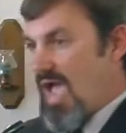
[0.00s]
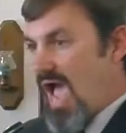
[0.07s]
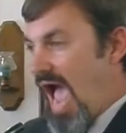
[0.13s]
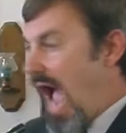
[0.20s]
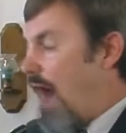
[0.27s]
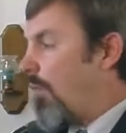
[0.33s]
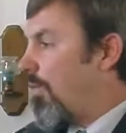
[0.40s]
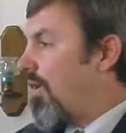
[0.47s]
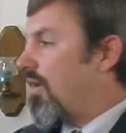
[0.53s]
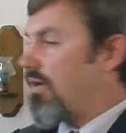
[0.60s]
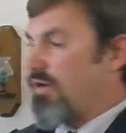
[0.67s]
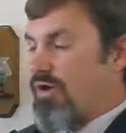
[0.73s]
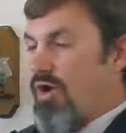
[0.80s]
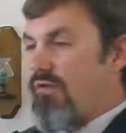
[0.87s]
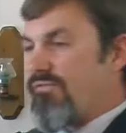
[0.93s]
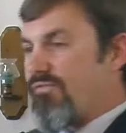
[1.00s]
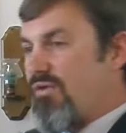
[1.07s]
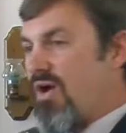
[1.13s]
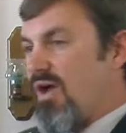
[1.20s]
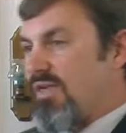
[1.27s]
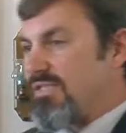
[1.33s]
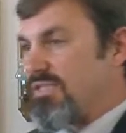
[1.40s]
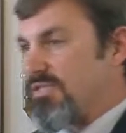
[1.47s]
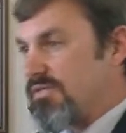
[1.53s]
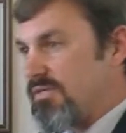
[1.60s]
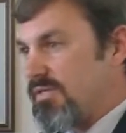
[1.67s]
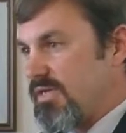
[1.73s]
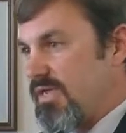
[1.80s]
how will it go for us?